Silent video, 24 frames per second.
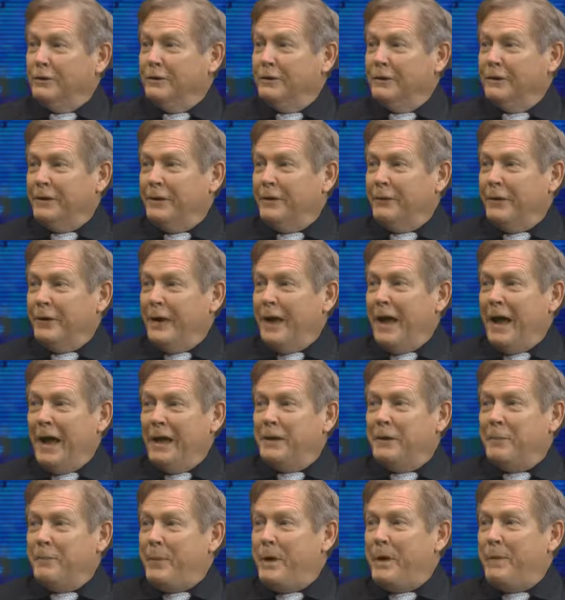You know, they had
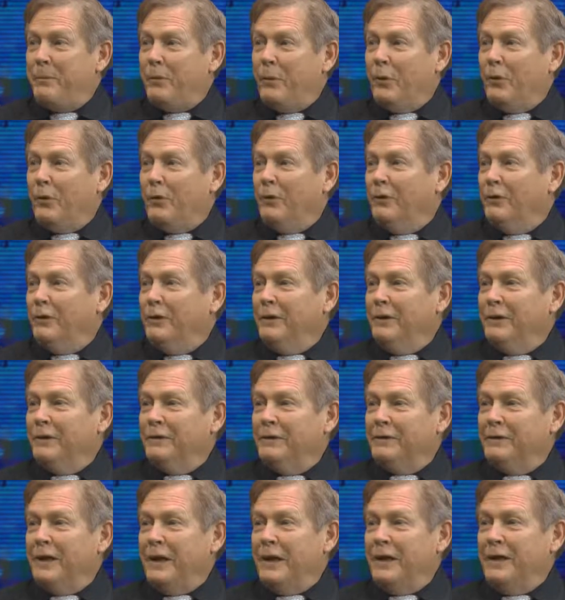the people
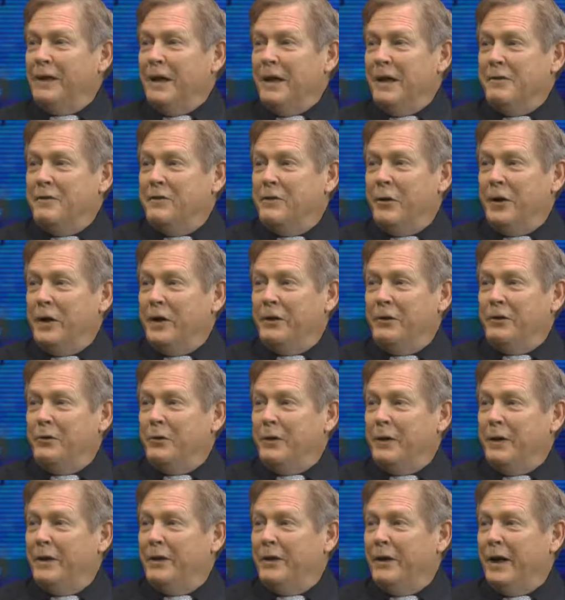that knew how to do
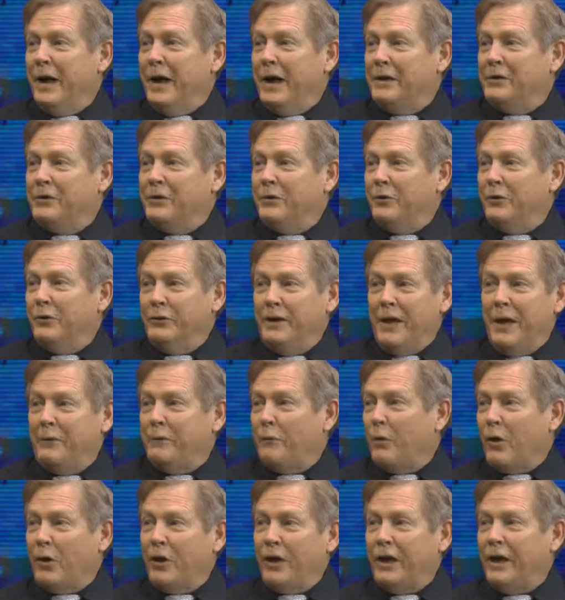international
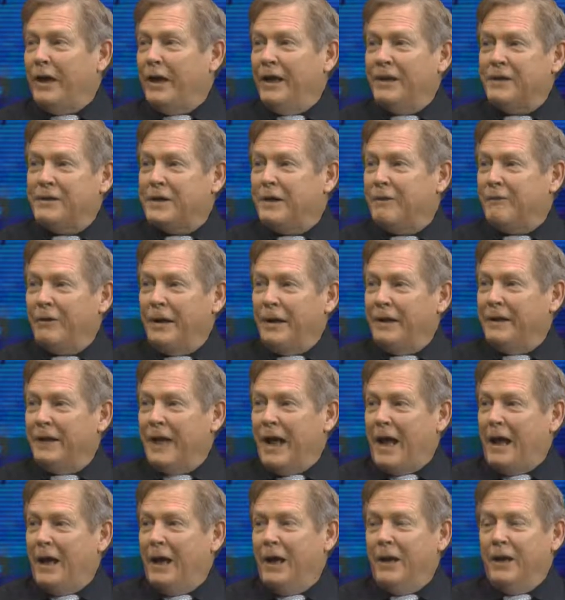networking and stuff like
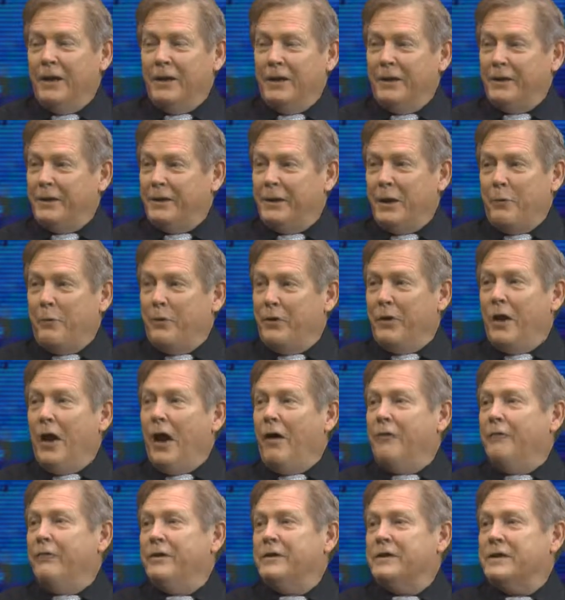that. They were the
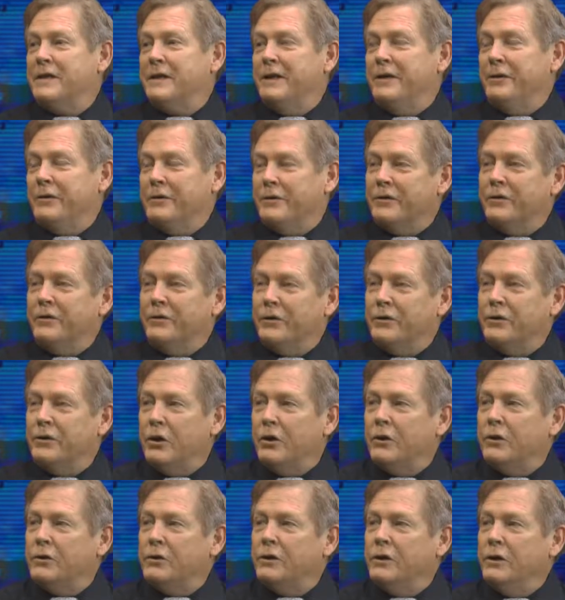obvious leaders of the
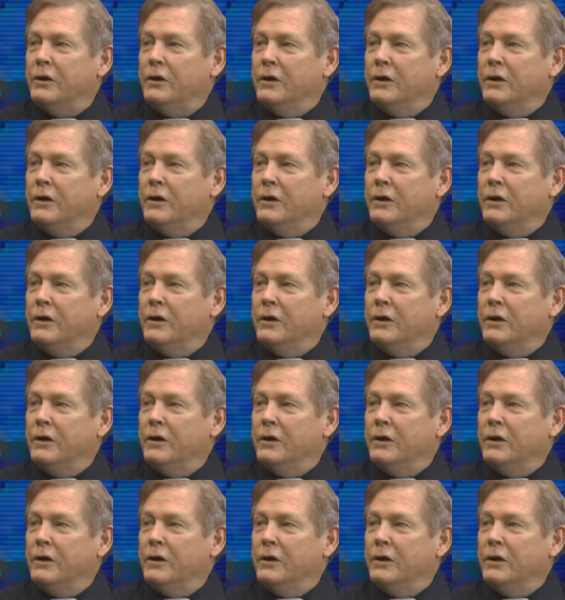church.